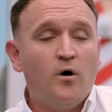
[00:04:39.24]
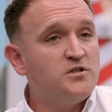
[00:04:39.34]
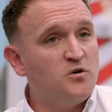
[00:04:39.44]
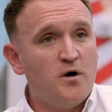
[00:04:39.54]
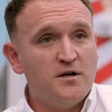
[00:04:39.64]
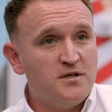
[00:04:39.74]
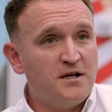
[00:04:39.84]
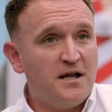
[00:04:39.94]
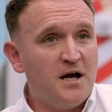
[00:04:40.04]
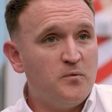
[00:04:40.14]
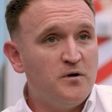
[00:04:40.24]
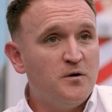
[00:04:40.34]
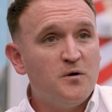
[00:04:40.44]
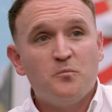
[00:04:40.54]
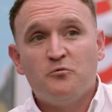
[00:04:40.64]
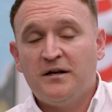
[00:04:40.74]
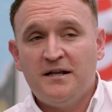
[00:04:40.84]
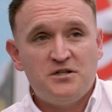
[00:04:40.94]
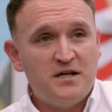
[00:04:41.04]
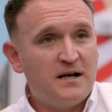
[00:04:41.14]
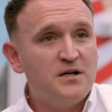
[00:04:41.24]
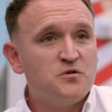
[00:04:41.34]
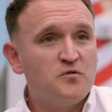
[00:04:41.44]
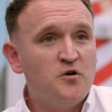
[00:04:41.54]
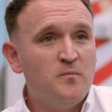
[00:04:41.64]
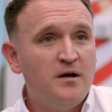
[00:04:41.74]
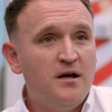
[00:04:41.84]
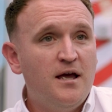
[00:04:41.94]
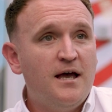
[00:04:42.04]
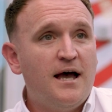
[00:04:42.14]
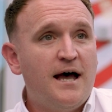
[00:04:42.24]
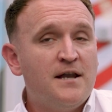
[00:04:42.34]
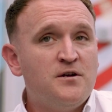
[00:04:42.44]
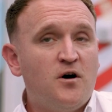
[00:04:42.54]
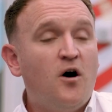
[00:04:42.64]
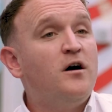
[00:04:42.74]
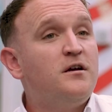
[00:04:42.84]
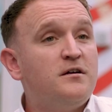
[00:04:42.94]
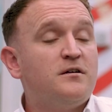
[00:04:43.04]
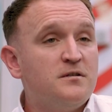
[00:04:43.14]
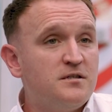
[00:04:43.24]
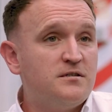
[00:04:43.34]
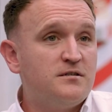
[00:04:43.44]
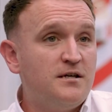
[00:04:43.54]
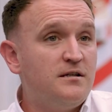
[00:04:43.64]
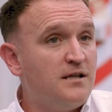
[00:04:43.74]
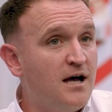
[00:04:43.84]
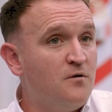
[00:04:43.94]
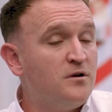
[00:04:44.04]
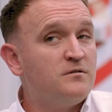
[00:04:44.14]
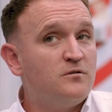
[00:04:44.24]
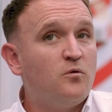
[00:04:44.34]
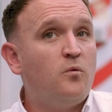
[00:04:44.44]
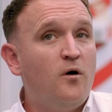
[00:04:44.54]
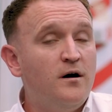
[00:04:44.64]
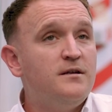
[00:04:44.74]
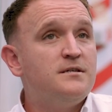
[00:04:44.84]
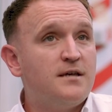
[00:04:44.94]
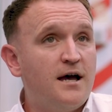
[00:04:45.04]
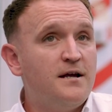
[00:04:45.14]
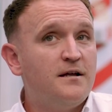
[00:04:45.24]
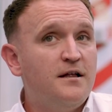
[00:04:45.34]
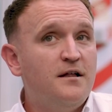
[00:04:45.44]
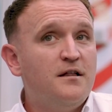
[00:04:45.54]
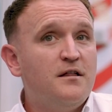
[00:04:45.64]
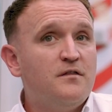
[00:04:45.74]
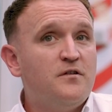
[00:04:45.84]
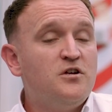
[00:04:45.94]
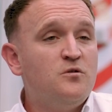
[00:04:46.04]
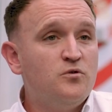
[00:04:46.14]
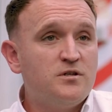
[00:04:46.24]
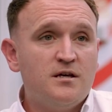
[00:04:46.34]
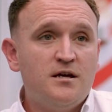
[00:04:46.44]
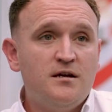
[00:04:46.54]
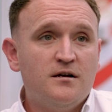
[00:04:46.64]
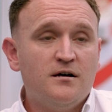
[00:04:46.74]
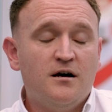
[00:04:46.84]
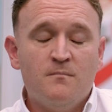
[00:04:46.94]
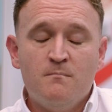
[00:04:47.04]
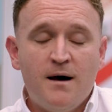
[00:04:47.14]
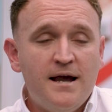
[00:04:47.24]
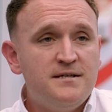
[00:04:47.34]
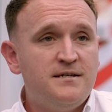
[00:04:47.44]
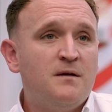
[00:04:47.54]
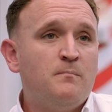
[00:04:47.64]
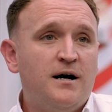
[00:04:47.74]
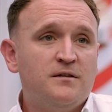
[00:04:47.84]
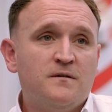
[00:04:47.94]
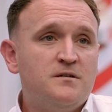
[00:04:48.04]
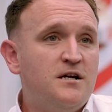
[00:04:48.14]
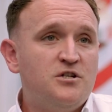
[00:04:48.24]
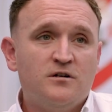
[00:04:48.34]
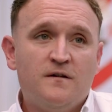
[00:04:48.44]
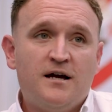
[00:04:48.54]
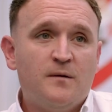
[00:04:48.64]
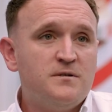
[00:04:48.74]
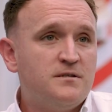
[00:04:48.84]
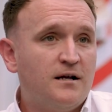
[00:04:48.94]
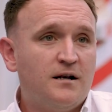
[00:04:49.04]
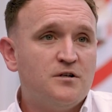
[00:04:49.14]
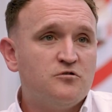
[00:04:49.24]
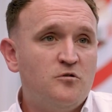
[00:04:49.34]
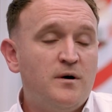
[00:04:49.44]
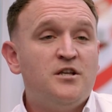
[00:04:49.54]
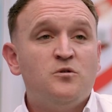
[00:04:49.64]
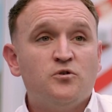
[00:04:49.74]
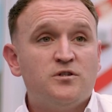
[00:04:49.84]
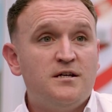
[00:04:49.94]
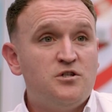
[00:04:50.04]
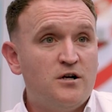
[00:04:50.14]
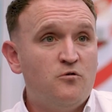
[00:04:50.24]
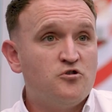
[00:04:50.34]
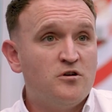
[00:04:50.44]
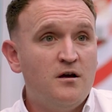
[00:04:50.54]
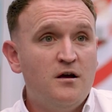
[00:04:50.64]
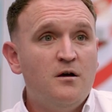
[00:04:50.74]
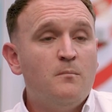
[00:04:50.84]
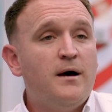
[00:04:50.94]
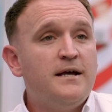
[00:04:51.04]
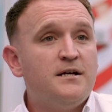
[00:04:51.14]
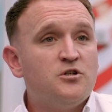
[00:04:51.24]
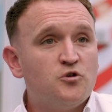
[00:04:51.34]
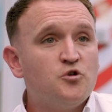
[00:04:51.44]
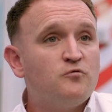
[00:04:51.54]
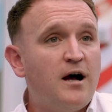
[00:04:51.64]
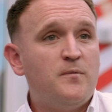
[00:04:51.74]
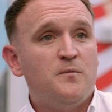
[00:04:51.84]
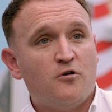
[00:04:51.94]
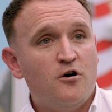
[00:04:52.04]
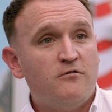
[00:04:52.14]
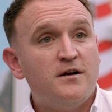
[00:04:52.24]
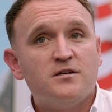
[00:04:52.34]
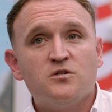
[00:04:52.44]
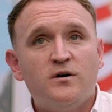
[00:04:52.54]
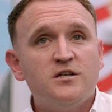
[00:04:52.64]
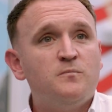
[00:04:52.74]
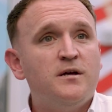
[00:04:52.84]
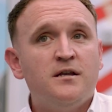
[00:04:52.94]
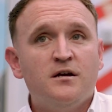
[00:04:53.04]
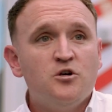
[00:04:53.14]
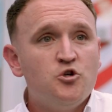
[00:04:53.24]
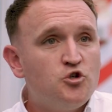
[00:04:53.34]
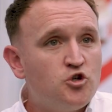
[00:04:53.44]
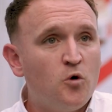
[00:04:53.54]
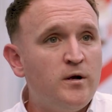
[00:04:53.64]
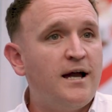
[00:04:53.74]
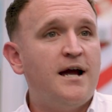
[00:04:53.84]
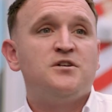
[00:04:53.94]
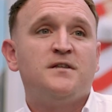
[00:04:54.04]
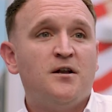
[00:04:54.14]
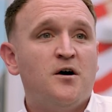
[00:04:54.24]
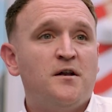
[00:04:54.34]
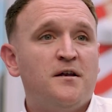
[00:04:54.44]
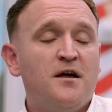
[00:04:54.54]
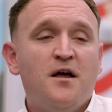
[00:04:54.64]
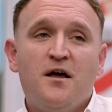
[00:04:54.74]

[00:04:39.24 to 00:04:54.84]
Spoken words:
What's the worst that can happen? Bring it into your classroom, and I can sit down and quietly say that you will see amazing impact on the teaching learning that happens in that classroom, and you will see children making such rapid progress as well as being so engaged in their learning.